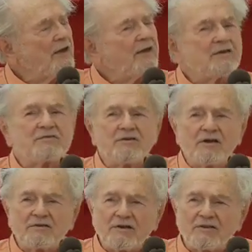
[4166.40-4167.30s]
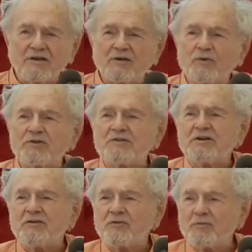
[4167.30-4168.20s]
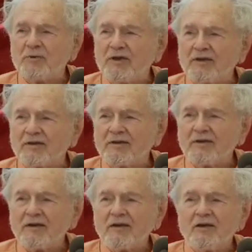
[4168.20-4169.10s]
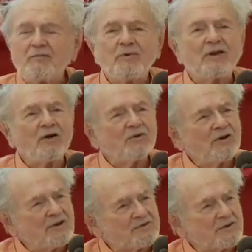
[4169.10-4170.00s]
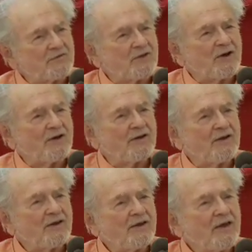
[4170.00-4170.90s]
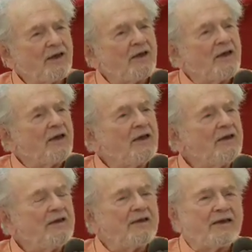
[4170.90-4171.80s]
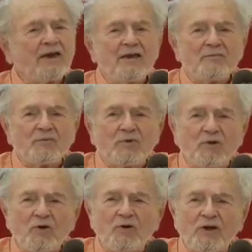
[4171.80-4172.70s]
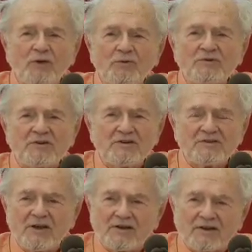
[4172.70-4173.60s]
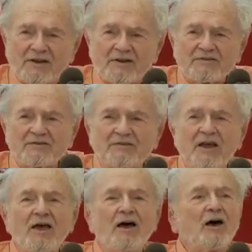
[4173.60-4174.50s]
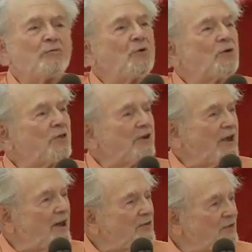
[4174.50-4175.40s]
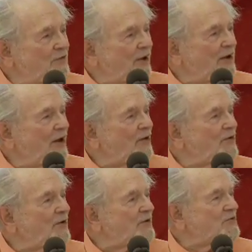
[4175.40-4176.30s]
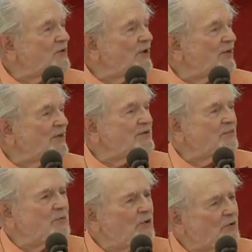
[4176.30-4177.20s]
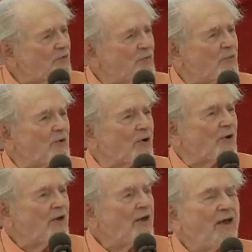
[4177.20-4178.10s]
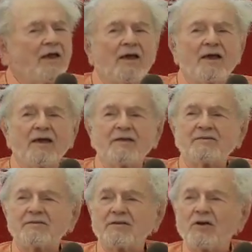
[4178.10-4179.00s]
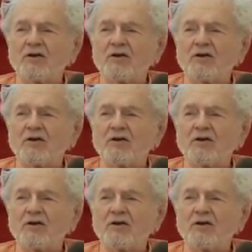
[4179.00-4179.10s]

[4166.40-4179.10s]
is not to think what's in it for me, but how can I serve God? He came, you know, he said, and this is a book that Catherine Van Houten has written. It's a beautiful book. It's